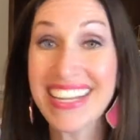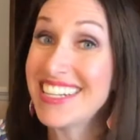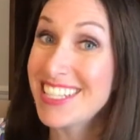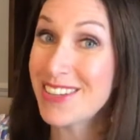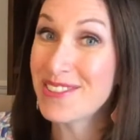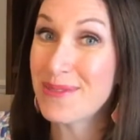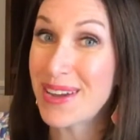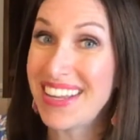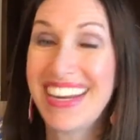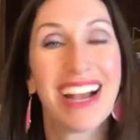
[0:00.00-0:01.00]
It is a good
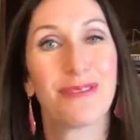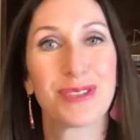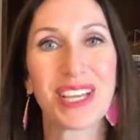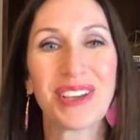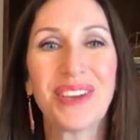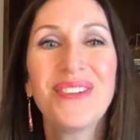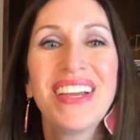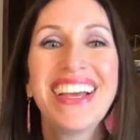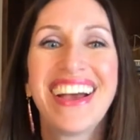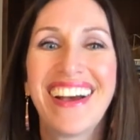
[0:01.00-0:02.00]
one, I will tell you.
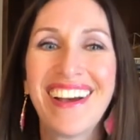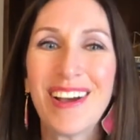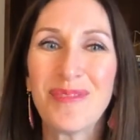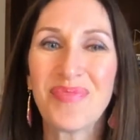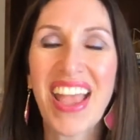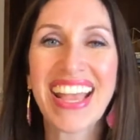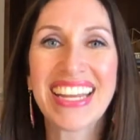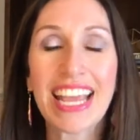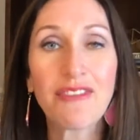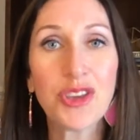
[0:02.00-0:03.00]
And
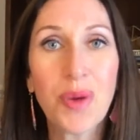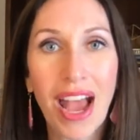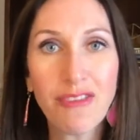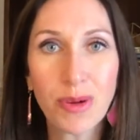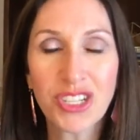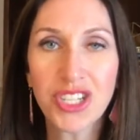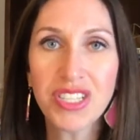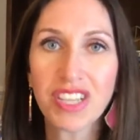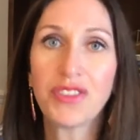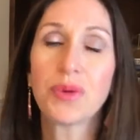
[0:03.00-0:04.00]
if you have
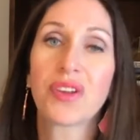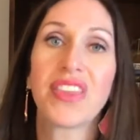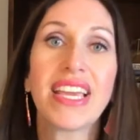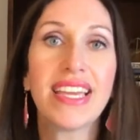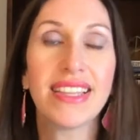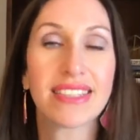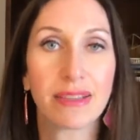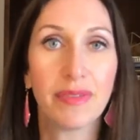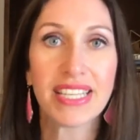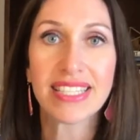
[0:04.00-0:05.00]
questions, if you are thinking that
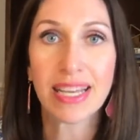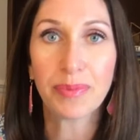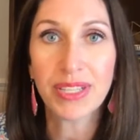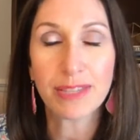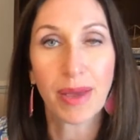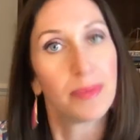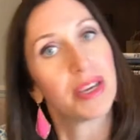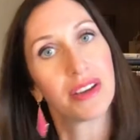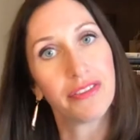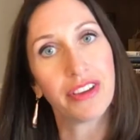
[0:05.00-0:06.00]
some of these templates might
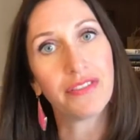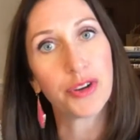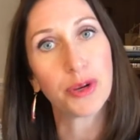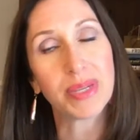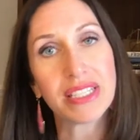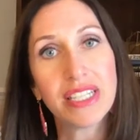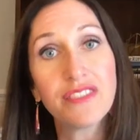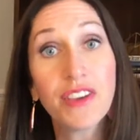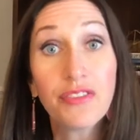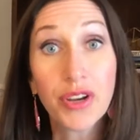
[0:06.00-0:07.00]
be a good fit for your
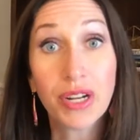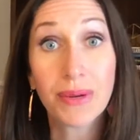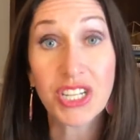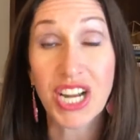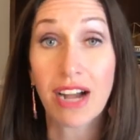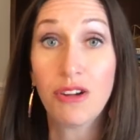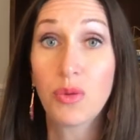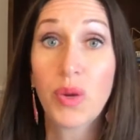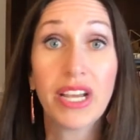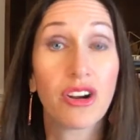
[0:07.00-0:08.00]
business, feel free to reach
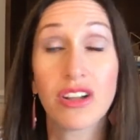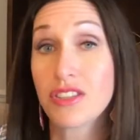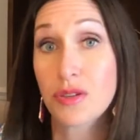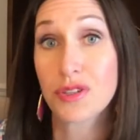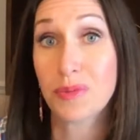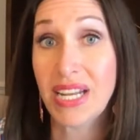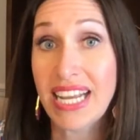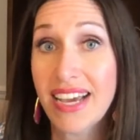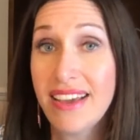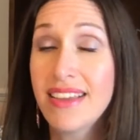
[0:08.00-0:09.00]
out. We are on social
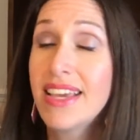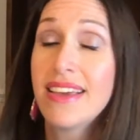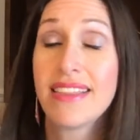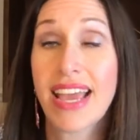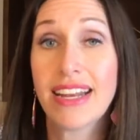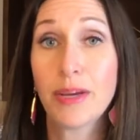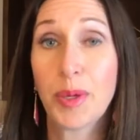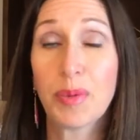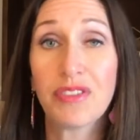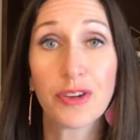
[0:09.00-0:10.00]
media. The
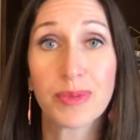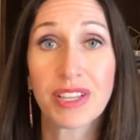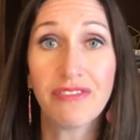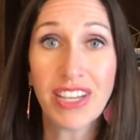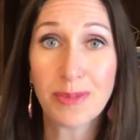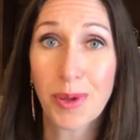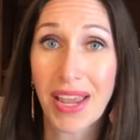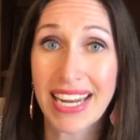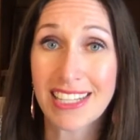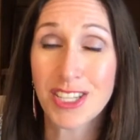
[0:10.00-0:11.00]
AWB Firm is on
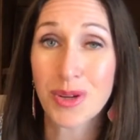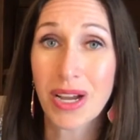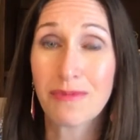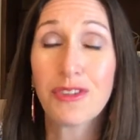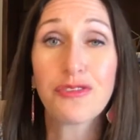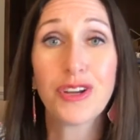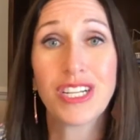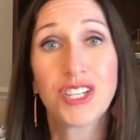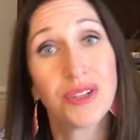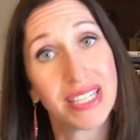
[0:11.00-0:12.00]
Facebook and Instagram. Feel free
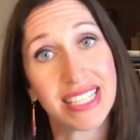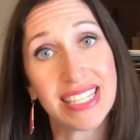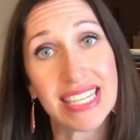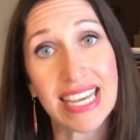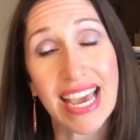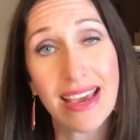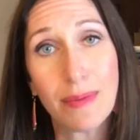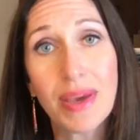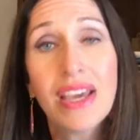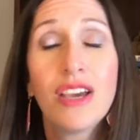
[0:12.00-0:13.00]
to shoot us a
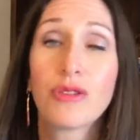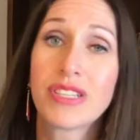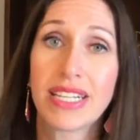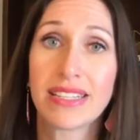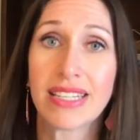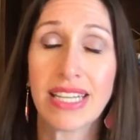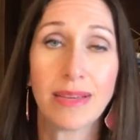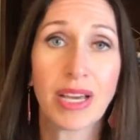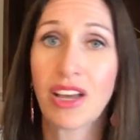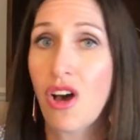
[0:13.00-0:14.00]
DM or send us an
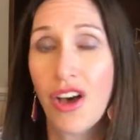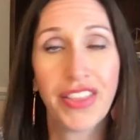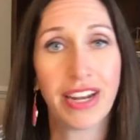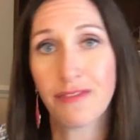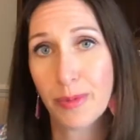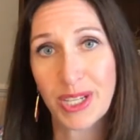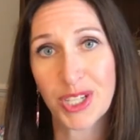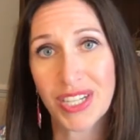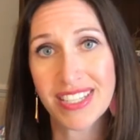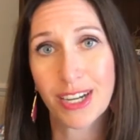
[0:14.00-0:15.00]
email. All that
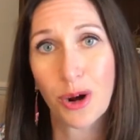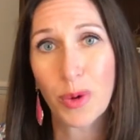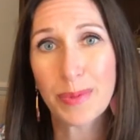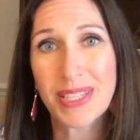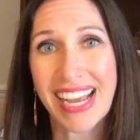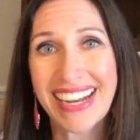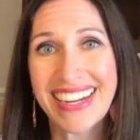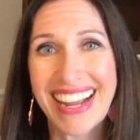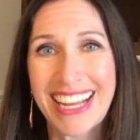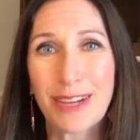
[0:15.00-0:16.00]
information is at our website
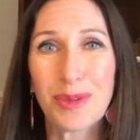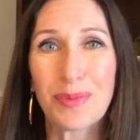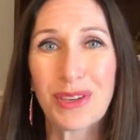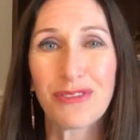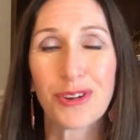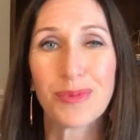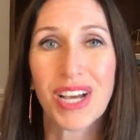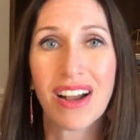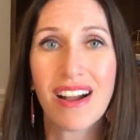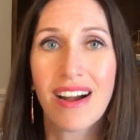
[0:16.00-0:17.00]
at
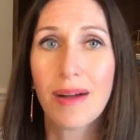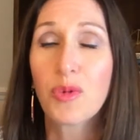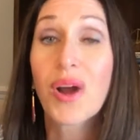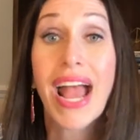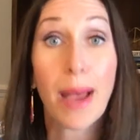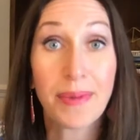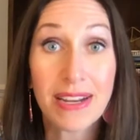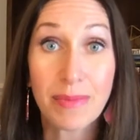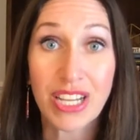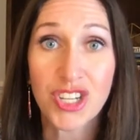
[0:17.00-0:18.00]
awbfirm.com. We're
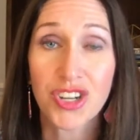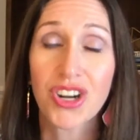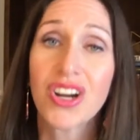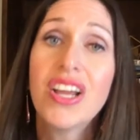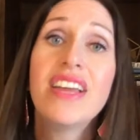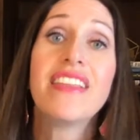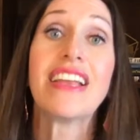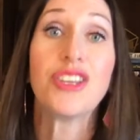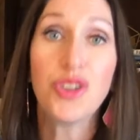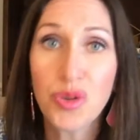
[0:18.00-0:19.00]
happy to make sure
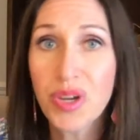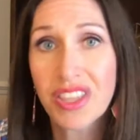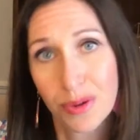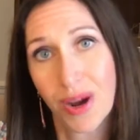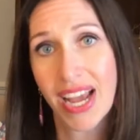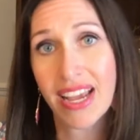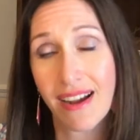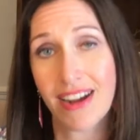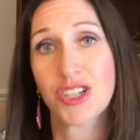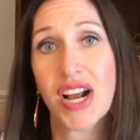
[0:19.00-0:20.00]
that you get the right
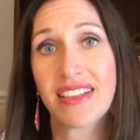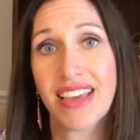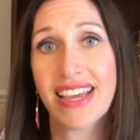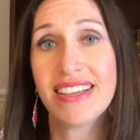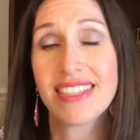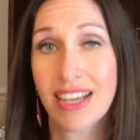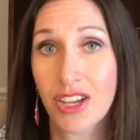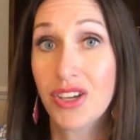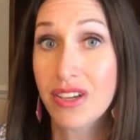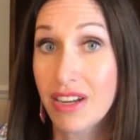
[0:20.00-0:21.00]
contract that is a
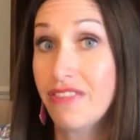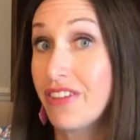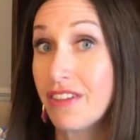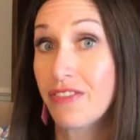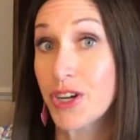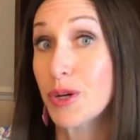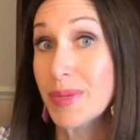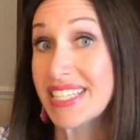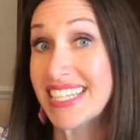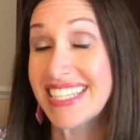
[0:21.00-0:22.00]
good fit for your
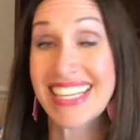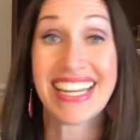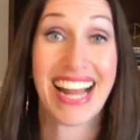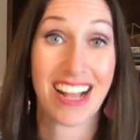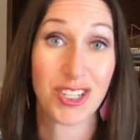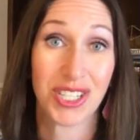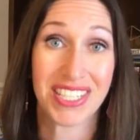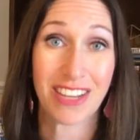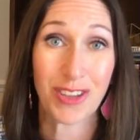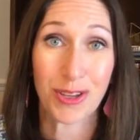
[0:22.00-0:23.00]
business and actually
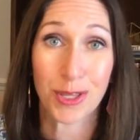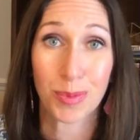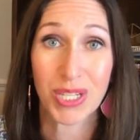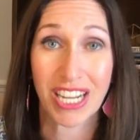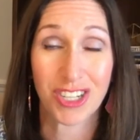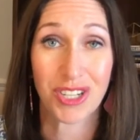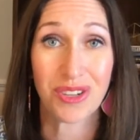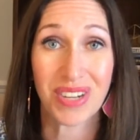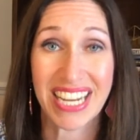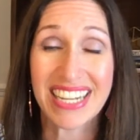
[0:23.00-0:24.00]
is giving you the protection
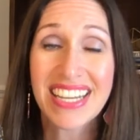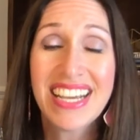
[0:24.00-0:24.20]
you need.